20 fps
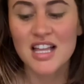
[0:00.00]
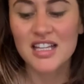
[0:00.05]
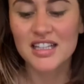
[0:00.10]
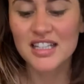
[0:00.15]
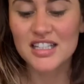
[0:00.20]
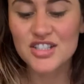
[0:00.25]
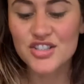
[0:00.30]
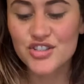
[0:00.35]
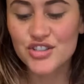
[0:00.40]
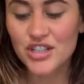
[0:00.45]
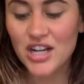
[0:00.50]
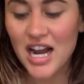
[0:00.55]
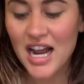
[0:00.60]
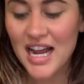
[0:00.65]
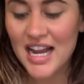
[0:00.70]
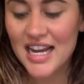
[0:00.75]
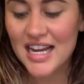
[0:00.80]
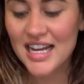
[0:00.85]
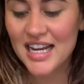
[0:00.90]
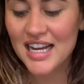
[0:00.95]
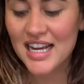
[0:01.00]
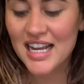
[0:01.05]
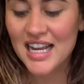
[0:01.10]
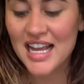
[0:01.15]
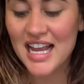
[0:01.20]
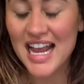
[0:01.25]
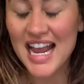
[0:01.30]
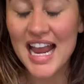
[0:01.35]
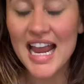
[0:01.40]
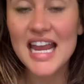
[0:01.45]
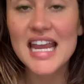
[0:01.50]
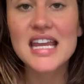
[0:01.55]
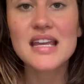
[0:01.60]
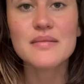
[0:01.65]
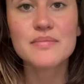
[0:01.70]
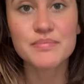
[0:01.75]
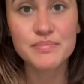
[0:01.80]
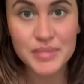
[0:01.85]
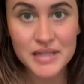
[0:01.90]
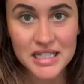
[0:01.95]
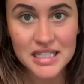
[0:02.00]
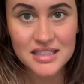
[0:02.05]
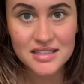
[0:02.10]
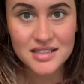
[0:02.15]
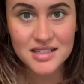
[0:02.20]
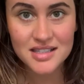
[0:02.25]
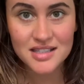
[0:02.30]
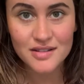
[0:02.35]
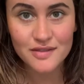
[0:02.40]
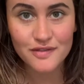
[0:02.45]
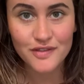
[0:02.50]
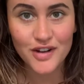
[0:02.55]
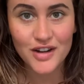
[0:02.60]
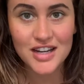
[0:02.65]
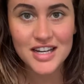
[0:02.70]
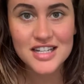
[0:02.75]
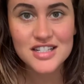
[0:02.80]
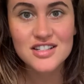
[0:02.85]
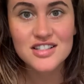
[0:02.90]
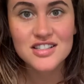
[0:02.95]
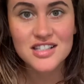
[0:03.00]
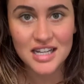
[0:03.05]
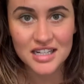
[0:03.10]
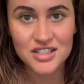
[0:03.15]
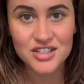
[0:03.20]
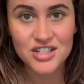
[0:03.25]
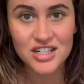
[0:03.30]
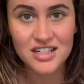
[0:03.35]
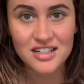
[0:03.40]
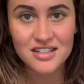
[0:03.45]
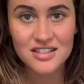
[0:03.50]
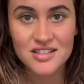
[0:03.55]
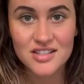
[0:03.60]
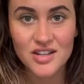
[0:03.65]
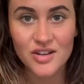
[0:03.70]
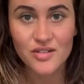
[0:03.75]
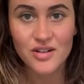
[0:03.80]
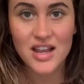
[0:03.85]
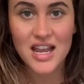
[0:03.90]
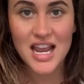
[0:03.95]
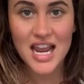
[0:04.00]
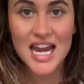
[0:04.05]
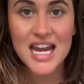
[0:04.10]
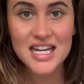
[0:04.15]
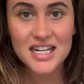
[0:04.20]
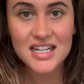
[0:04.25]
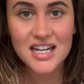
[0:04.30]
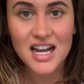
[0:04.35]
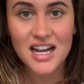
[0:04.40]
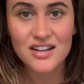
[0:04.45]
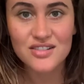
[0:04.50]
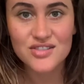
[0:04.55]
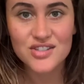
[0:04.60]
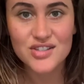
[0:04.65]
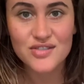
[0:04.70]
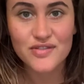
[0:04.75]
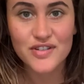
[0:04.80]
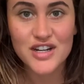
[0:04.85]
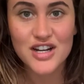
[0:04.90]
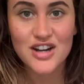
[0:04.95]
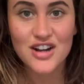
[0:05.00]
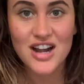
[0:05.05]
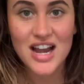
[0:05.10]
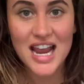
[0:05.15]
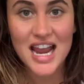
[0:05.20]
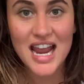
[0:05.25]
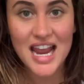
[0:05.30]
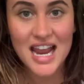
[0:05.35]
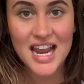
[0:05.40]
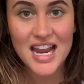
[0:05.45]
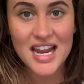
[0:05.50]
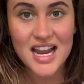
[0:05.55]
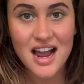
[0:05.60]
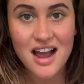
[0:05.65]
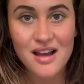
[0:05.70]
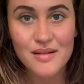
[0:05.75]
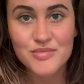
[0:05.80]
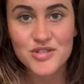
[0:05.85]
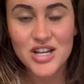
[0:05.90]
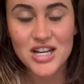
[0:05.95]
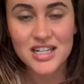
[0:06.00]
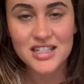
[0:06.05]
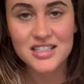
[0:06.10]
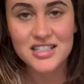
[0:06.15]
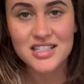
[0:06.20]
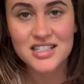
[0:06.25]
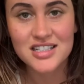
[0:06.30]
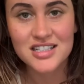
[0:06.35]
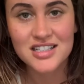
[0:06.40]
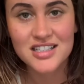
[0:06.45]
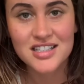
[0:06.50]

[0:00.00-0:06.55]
let's try 8 beats for each section. So 8 counts for your A object,